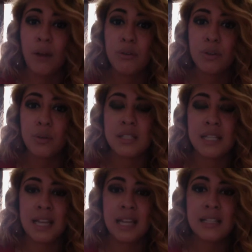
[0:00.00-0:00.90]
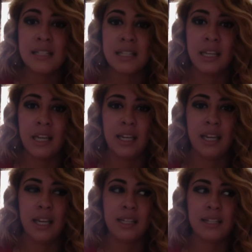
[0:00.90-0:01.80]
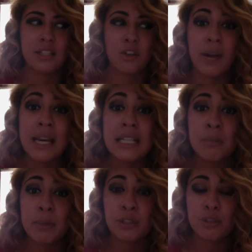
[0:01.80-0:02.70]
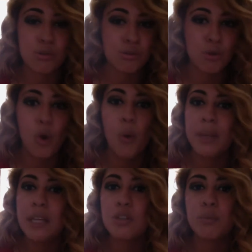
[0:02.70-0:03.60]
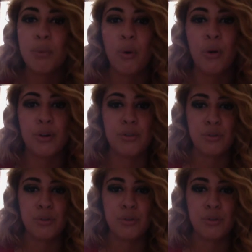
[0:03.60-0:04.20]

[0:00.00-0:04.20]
you is against it, and it's crazy because there's so many supporters,